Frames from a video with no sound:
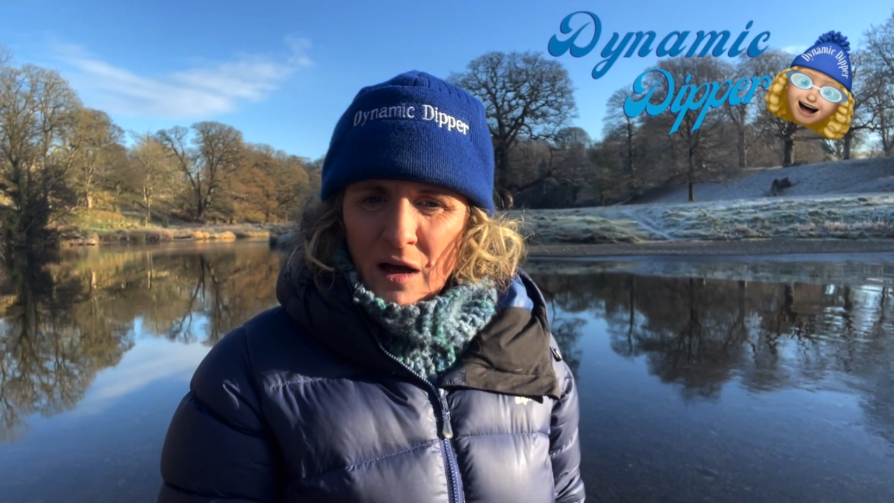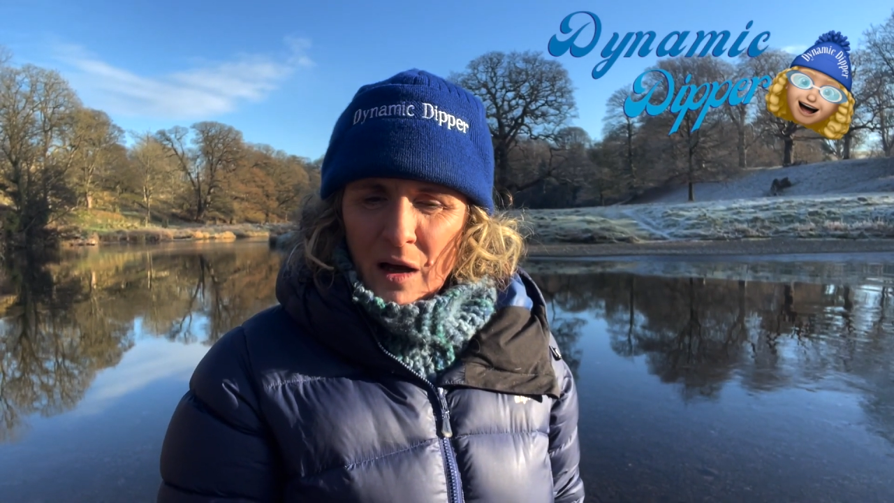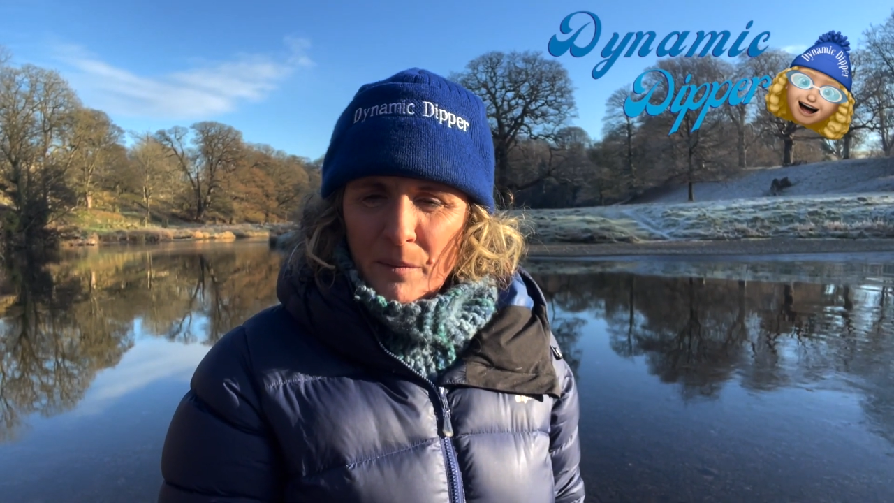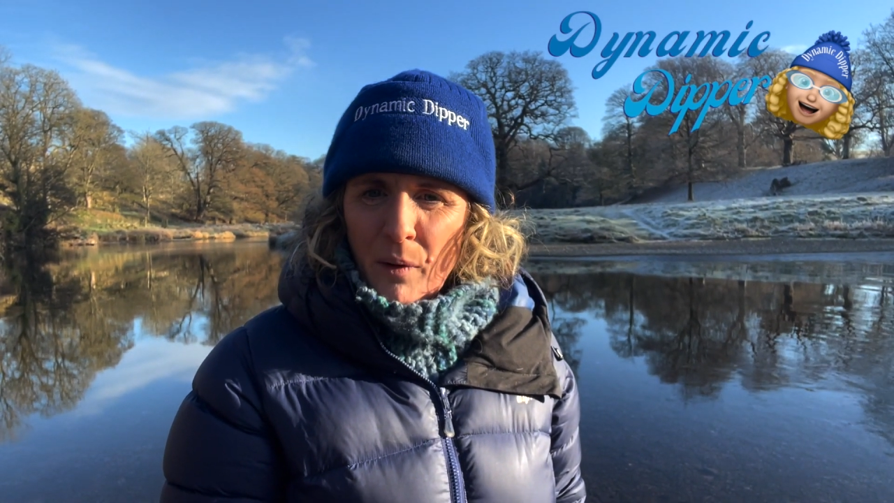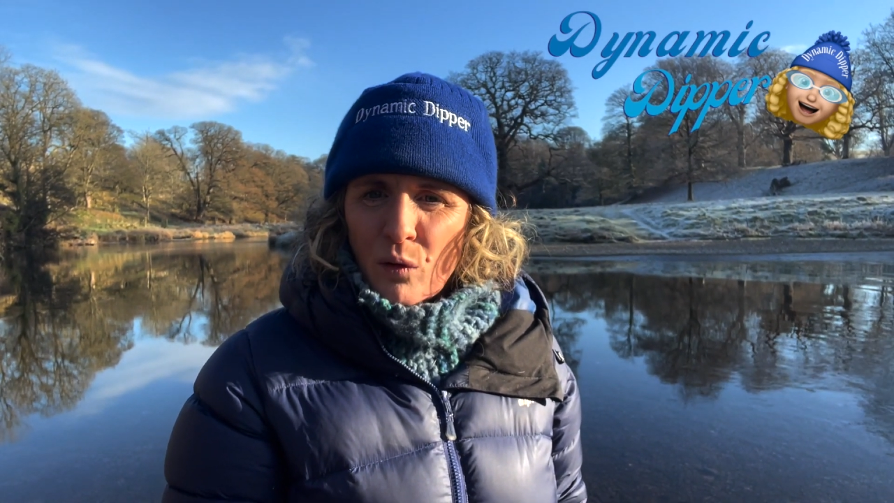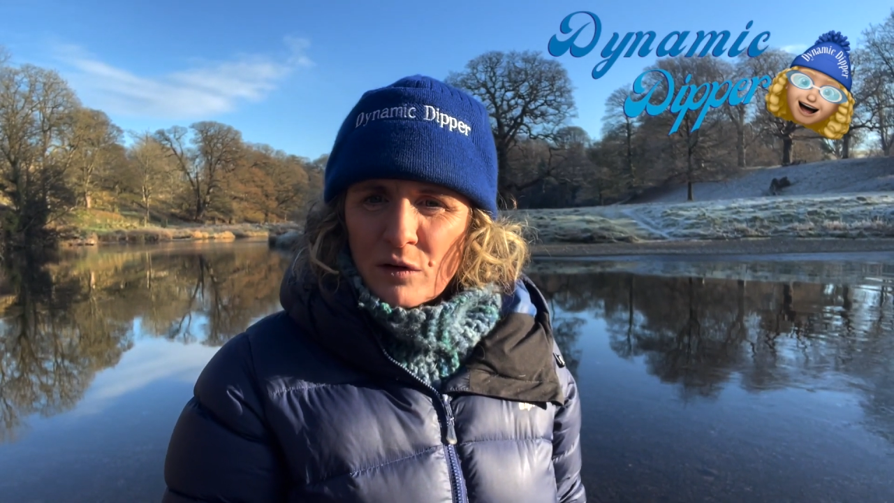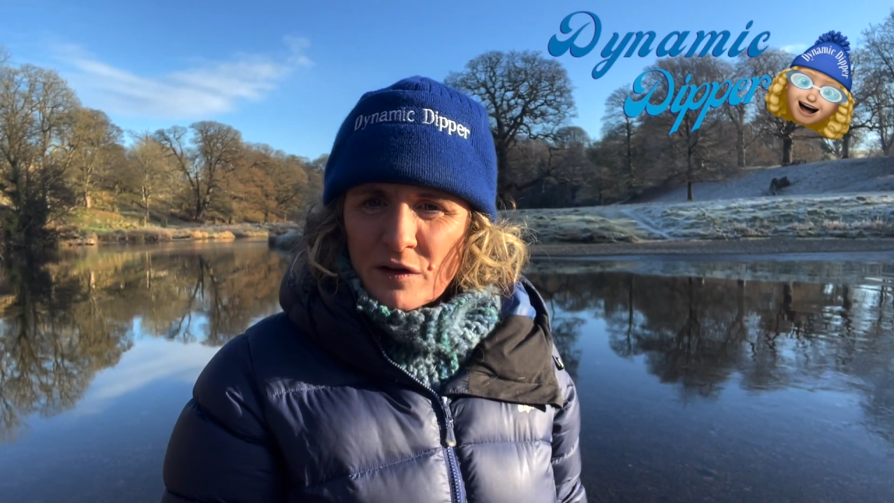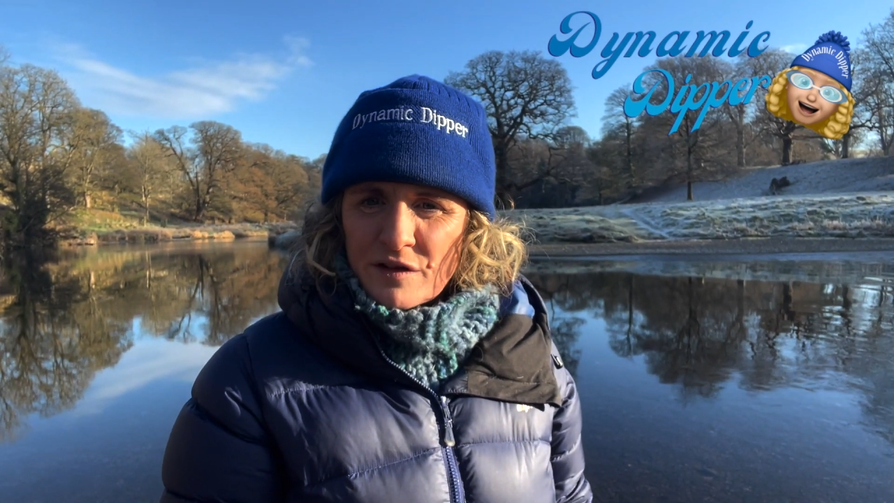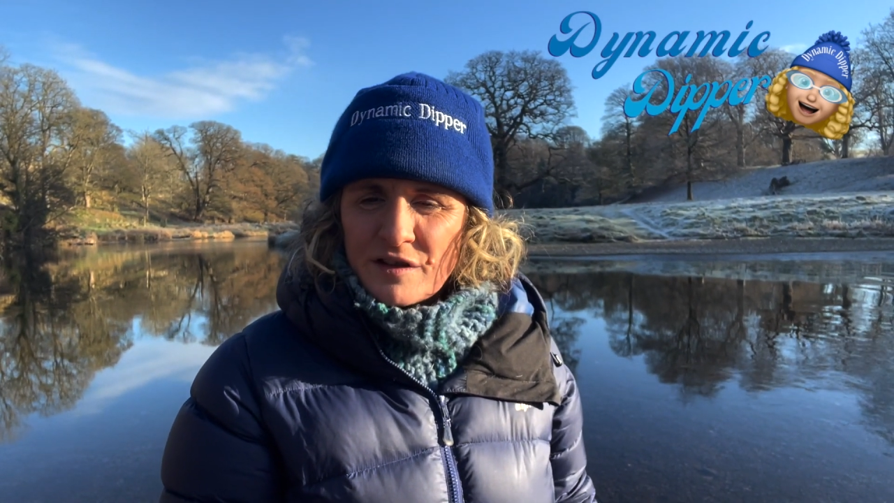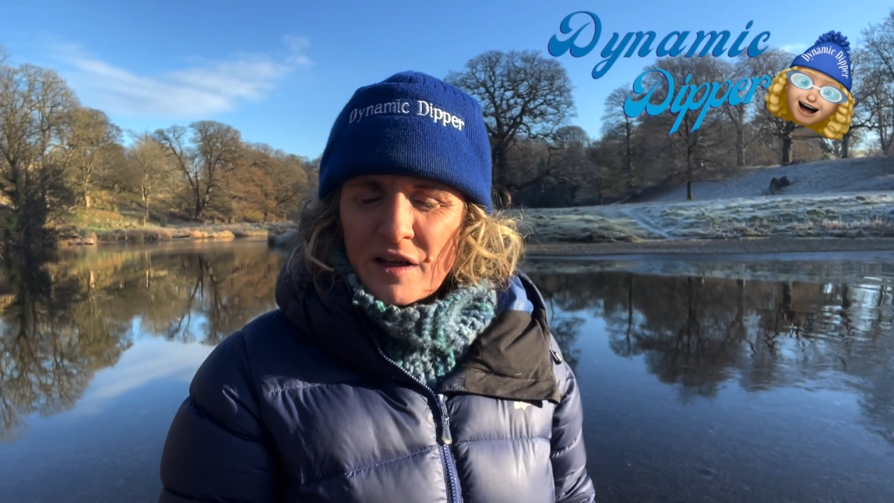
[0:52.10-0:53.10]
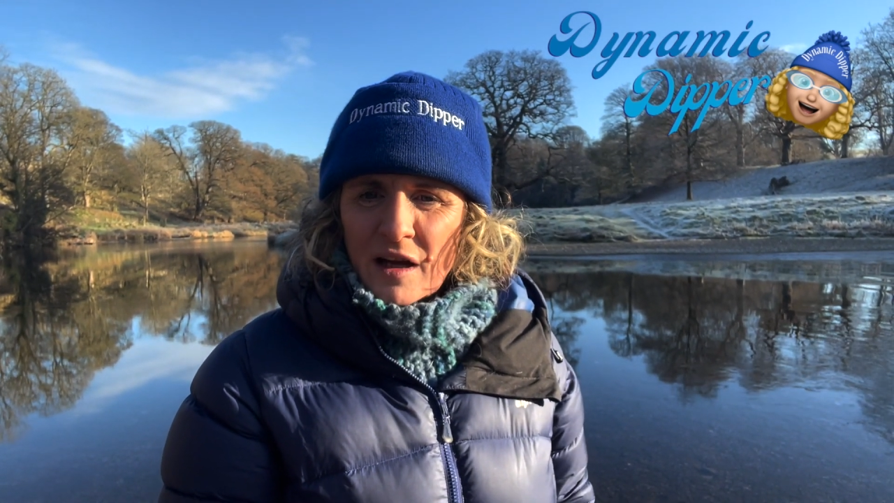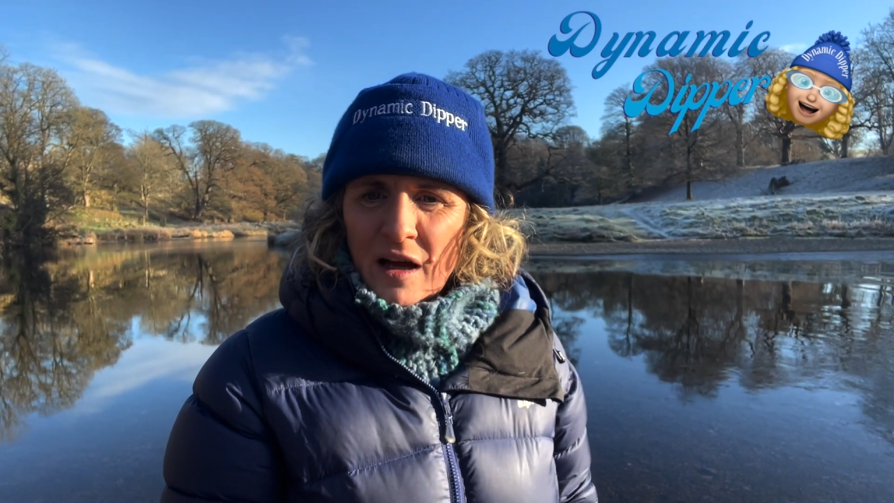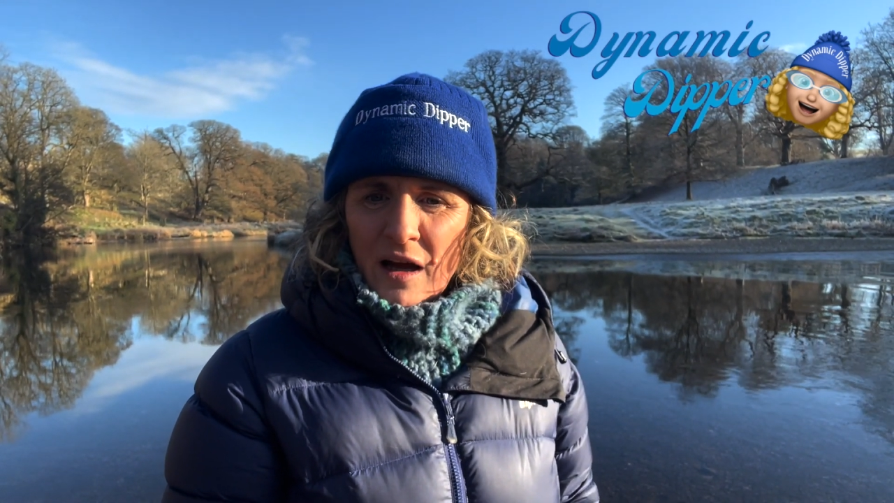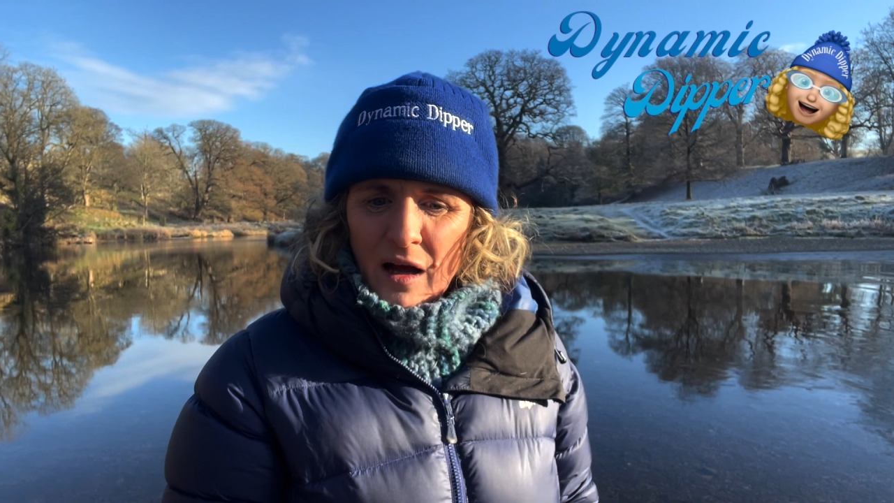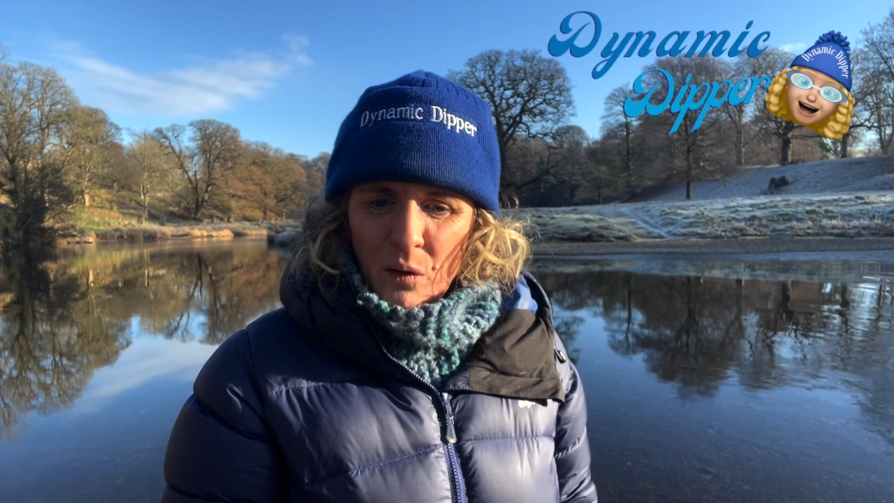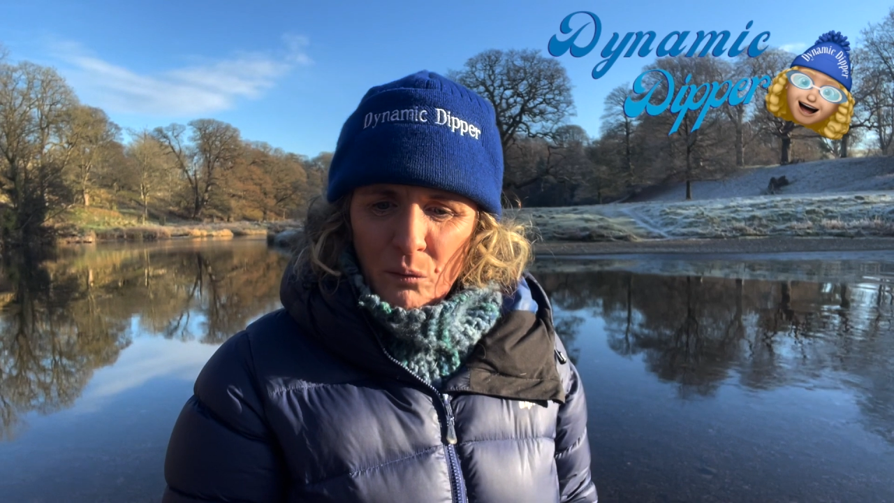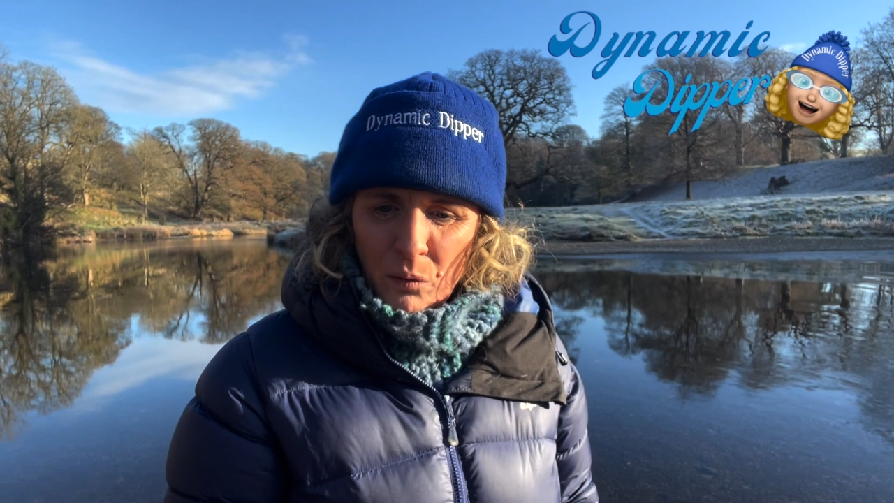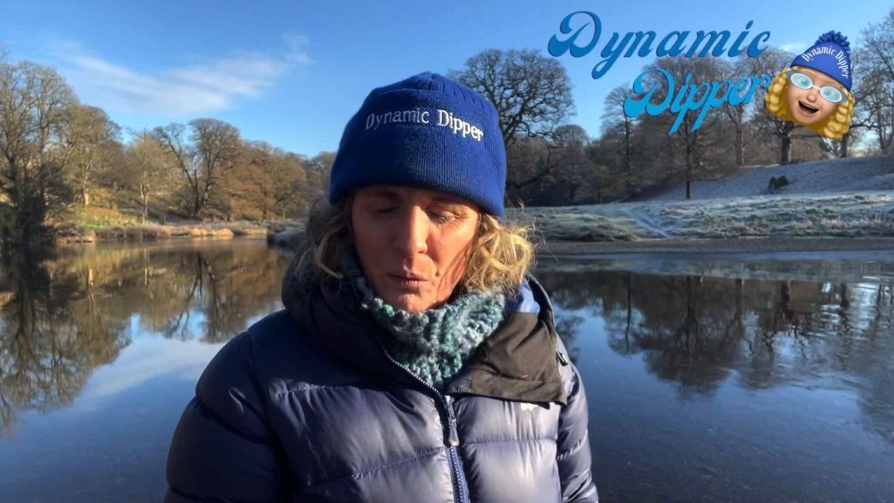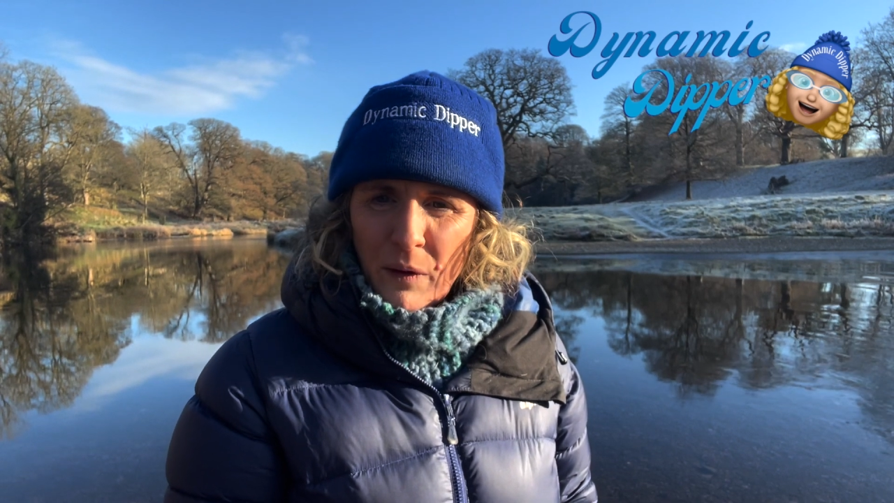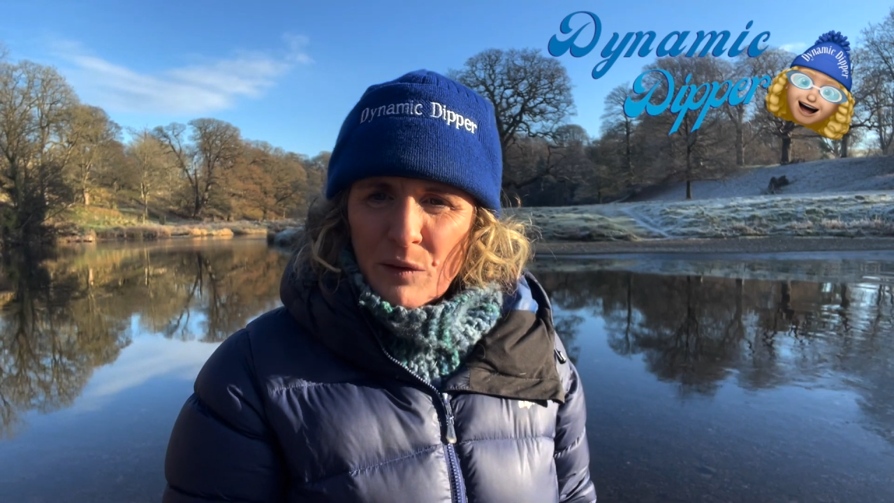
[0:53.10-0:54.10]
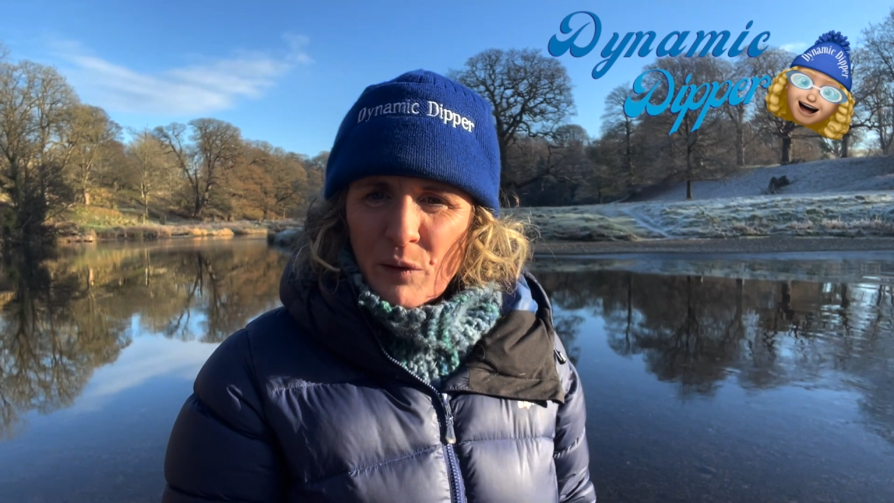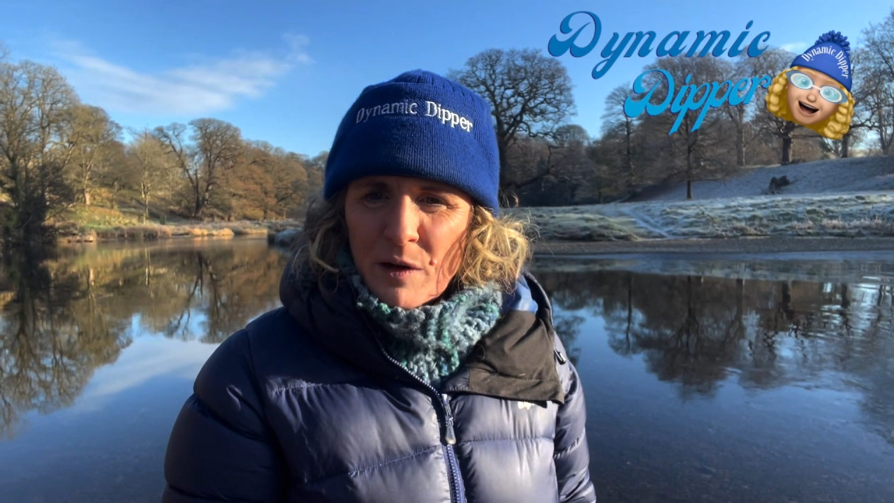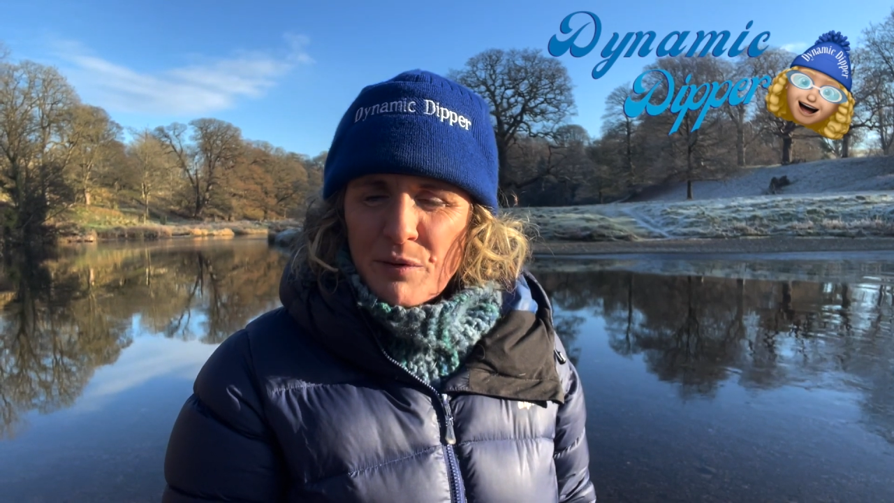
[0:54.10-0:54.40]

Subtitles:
boulders? When you're